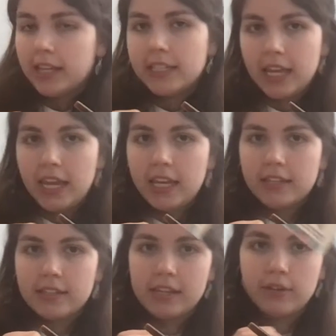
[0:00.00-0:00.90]
take a
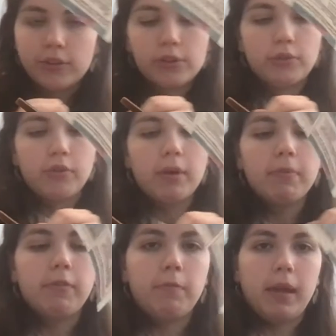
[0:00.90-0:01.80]
single strip
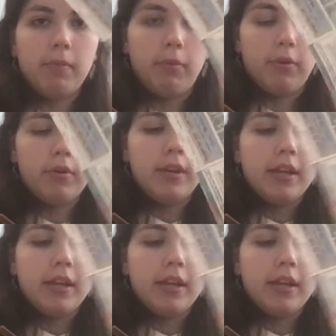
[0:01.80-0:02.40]
of paper